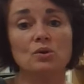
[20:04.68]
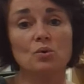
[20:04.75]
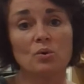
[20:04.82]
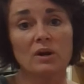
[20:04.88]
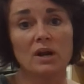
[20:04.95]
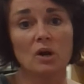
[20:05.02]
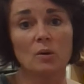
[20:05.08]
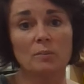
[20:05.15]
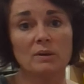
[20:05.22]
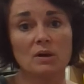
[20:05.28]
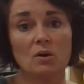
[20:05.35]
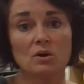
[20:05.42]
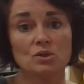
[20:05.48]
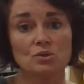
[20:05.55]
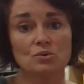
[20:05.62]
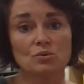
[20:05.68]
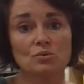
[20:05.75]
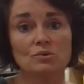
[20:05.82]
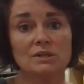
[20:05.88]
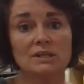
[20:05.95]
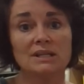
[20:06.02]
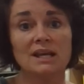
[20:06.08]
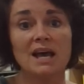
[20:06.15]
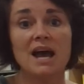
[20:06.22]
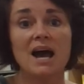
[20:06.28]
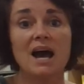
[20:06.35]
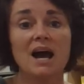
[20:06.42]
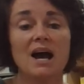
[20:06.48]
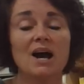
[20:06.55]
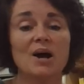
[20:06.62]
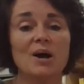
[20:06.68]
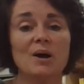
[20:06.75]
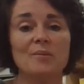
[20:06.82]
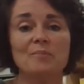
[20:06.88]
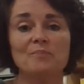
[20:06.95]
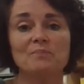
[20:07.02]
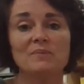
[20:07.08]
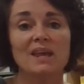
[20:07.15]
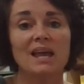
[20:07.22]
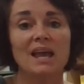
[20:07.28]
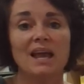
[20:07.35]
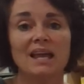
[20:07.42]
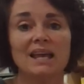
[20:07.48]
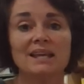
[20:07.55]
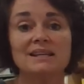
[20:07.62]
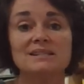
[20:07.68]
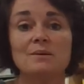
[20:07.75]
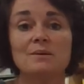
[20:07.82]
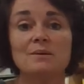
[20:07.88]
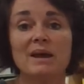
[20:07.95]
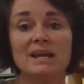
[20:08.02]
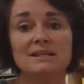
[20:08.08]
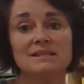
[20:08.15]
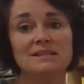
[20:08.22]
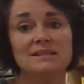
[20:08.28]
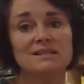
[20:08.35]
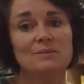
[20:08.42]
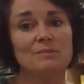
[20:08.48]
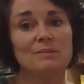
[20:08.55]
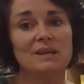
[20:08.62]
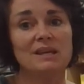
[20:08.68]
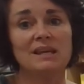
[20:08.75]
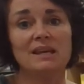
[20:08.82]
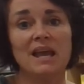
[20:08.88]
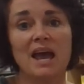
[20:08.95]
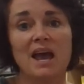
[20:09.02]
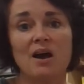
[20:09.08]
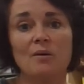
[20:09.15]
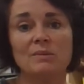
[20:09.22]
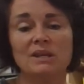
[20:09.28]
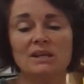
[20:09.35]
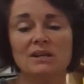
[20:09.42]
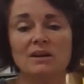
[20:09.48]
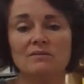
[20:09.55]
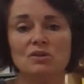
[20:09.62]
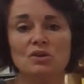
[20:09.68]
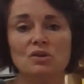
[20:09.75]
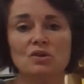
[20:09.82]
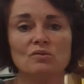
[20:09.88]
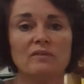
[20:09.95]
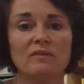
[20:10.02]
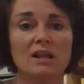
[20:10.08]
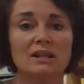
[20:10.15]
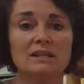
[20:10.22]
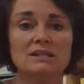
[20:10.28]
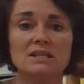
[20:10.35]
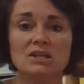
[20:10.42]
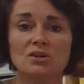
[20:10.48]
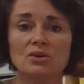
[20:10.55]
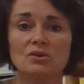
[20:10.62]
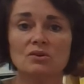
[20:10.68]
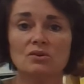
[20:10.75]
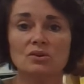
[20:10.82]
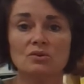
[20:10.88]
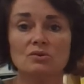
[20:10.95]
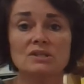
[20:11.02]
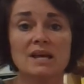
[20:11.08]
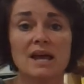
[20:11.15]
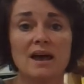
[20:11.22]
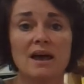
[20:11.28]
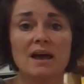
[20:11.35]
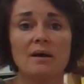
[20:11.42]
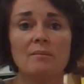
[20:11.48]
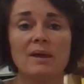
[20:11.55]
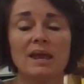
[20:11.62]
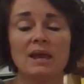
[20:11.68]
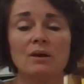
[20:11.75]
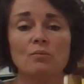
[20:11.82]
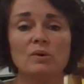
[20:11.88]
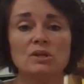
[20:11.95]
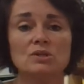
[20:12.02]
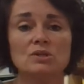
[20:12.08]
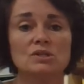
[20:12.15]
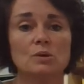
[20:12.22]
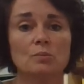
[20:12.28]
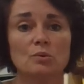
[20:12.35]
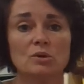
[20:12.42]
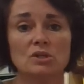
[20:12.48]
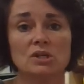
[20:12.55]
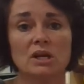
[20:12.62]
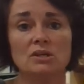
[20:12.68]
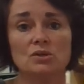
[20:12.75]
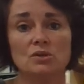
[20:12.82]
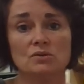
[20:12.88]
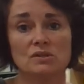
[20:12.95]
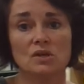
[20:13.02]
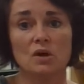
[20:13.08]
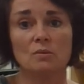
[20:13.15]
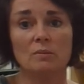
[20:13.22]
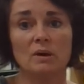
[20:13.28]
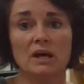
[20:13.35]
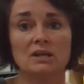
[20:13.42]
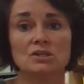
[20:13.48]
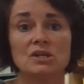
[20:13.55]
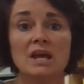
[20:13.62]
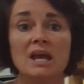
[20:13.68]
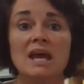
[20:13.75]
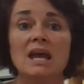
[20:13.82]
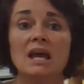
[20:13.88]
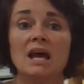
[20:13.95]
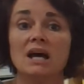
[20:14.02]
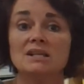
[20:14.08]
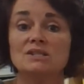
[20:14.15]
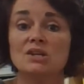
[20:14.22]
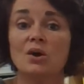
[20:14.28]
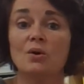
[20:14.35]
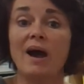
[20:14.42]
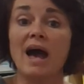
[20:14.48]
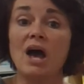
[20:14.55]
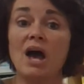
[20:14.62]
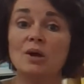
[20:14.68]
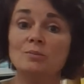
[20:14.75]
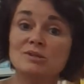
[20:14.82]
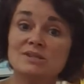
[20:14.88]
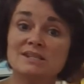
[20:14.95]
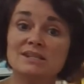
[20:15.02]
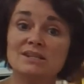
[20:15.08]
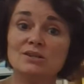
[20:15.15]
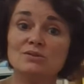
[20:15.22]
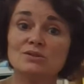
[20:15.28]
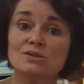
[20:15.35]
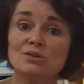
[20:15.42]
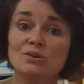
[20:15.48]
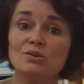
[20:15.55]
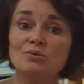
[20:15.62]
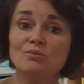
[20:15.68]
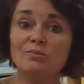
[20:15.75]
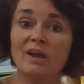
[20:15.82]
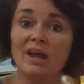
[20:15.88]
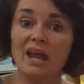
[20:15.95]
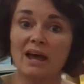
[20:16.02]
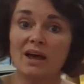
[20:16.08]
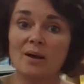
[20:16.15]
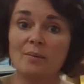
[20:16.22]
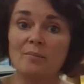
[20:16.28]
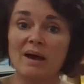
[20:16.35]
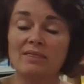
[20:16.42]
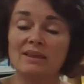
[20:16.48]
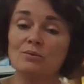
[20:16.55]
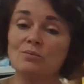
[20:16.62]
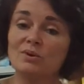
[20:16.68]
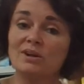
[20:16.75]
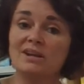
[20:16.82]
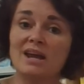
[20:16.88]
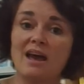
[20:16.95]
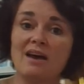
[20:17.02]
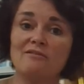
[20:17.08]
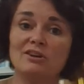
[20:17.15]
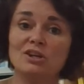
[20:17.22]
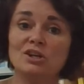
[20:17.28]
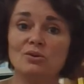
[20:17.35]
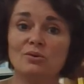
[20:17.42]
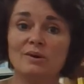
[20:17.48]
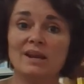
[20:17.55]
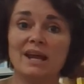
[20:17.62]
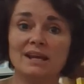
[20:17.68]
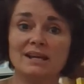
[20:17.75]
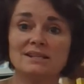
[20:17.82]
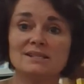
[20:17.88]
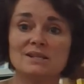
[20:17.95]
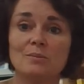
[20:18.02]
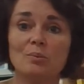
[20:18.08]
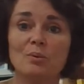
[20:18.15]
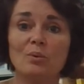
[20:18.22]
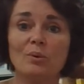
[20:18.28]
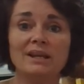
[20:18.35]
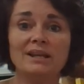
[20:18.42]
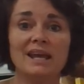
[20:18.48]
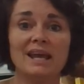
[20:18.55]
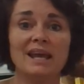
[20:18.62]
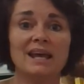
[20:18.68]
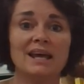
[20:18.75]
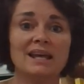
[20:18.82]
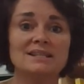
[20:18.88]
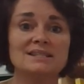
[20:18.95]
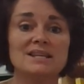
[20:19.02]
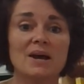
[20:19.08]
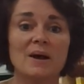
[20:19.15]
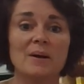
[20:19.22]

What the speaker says: you're helping our children. It is amazing to me how many of you volunteer your time, and we just appreciate you so much. So I hope to see you soon. I think we're going to have a Q&A at some point, and